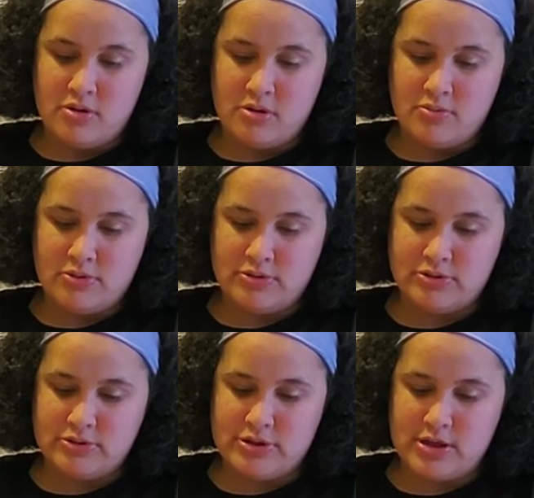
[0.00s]
No, because
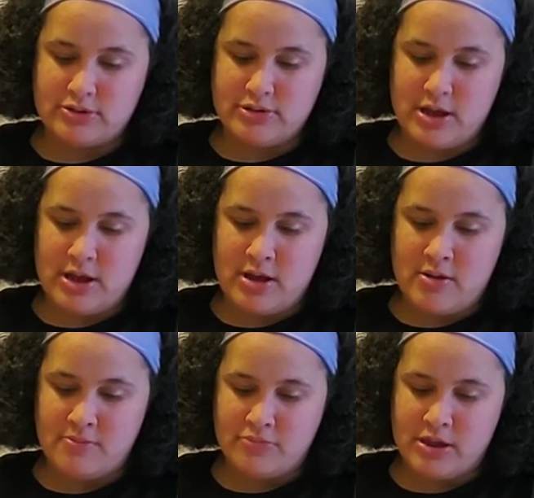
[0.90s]
this next
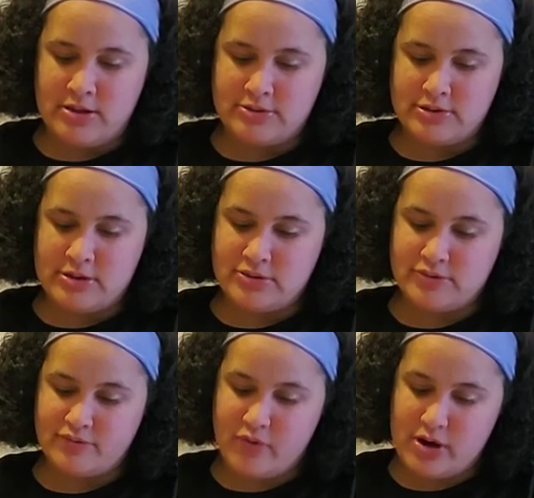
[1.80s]
um, thing says
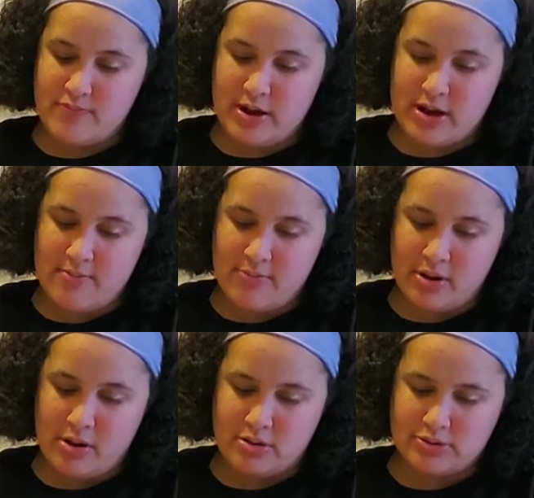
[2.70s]
free BAM
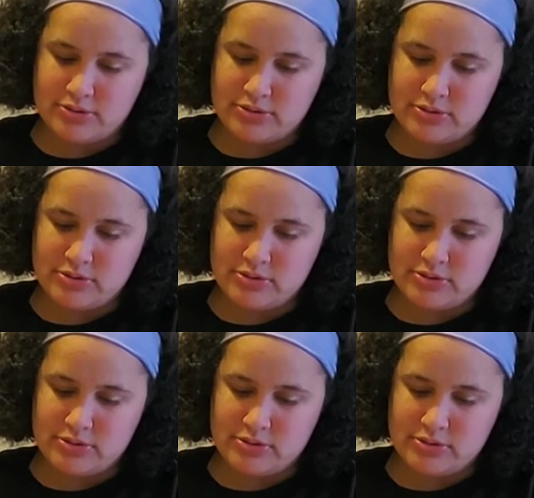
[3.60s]
box.